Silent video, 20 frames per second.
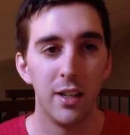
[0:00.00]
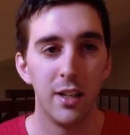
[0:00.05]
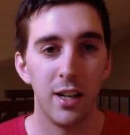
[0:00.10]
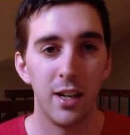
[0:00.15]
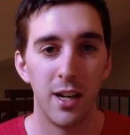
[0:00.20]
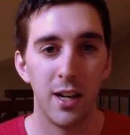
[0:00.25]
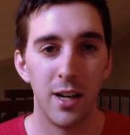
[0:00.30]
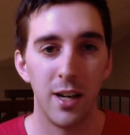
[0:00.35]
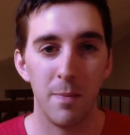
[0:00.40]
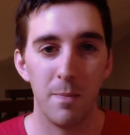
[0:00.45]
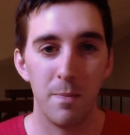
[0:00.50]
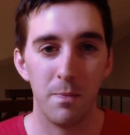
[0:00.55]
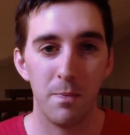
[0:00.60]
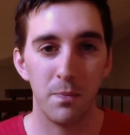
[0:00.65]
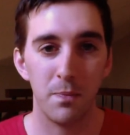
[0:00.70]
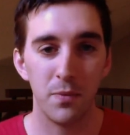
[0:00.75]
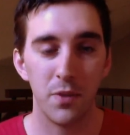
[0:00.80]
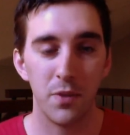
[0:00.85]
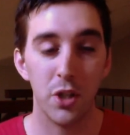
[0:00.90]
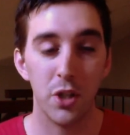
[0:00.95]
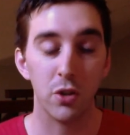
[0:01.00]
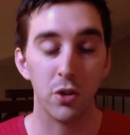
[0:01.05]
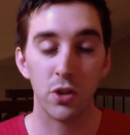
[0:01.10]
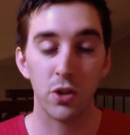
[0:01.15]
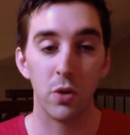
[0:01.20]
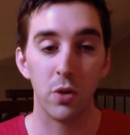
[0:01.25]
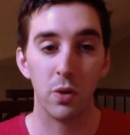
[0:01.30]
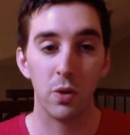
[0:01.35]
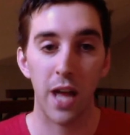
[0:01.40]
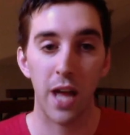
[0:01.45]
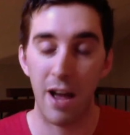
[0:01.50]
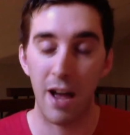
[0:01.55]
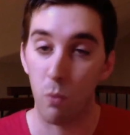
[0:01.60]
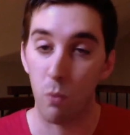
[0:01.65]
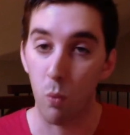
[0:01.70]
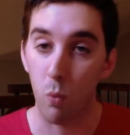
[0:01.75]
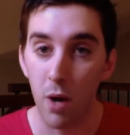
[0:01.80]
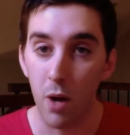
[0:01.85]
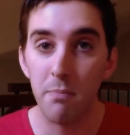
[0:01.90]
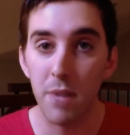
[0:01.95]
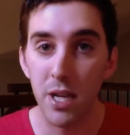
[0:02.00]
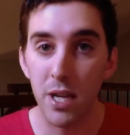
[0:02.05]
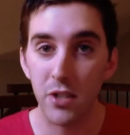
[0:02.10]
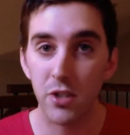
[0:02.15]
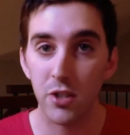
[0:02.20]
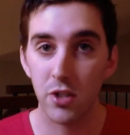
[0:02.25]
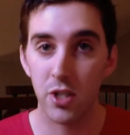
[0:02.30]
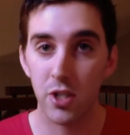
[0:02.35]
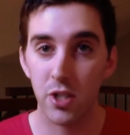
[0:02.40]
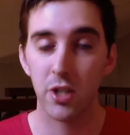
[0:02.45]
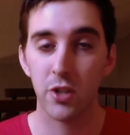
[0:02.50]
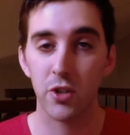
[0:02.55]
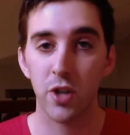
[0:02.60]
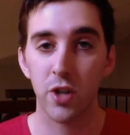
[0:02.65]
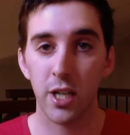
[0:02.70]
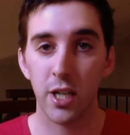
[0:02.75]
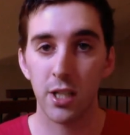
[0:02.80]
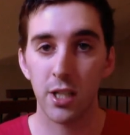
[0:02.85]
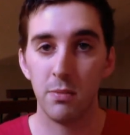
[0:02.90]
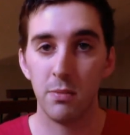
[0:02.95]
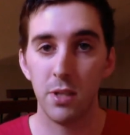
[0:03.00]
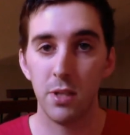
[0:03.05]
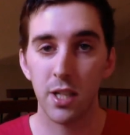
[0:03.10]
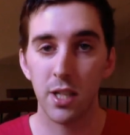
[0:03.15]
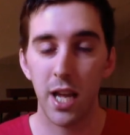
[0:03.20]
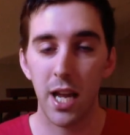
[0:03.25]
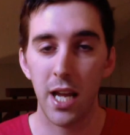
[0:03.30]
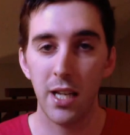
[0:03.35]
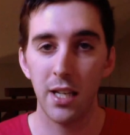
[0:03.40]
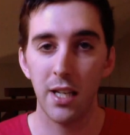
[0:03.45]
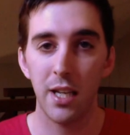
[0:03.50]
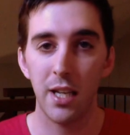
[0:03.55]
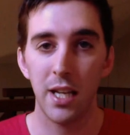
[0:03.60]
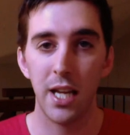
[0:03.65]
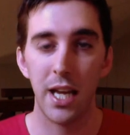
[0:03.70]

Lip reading: So have one message that you're trying to communicate